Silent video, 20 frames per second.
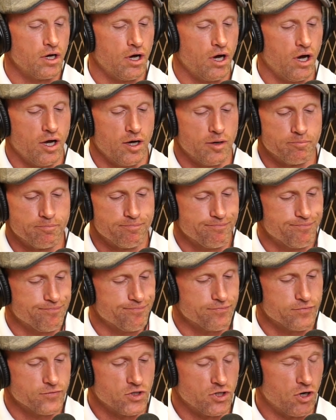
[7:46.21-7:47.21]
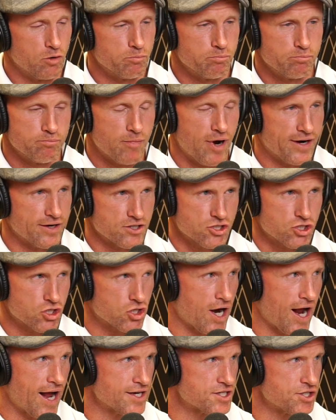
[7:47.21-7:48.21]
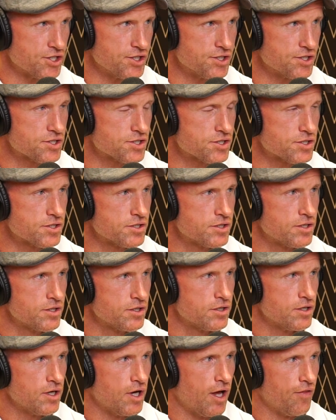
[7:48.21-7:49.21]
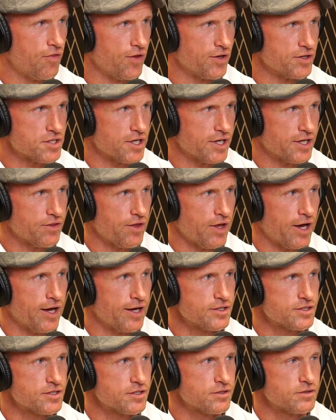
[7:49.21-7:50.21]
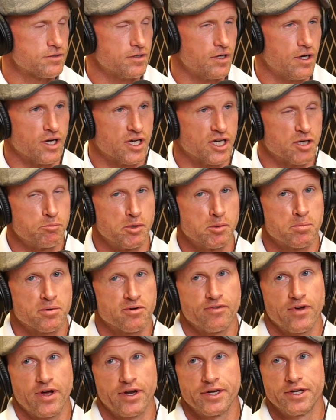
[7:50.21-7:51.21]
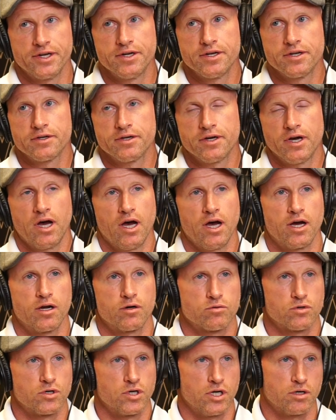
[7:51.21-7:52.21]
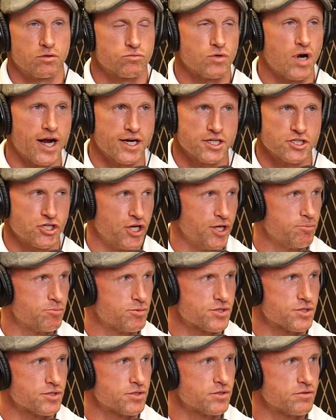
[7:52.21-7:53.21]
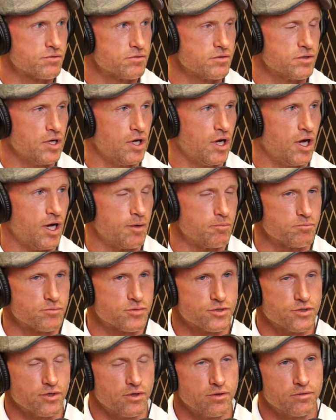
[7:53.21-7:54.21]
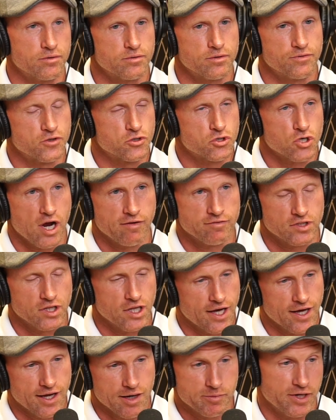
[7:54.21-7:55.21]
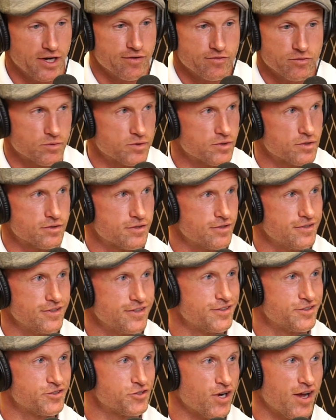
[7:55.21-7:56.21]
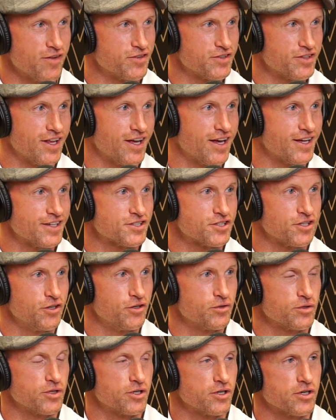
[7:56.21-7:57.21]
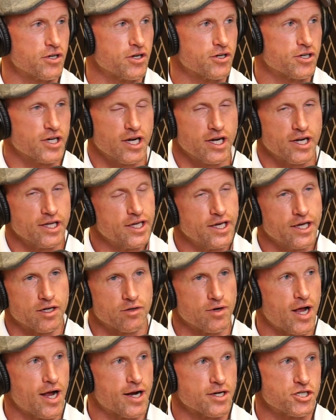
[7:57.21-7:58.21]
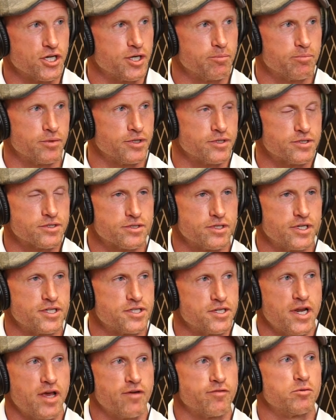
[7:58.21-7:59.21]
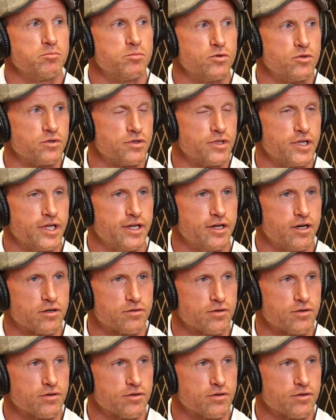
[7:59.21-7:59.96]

Um, you know minor scratches, uh, things like that uh, can be prevented. Uh, rock chips, um, so if you drive a lot, I mean, everyone's driving a lot, mm-hmm. so you're, you're going to get a rock chip. It's it's inevitable that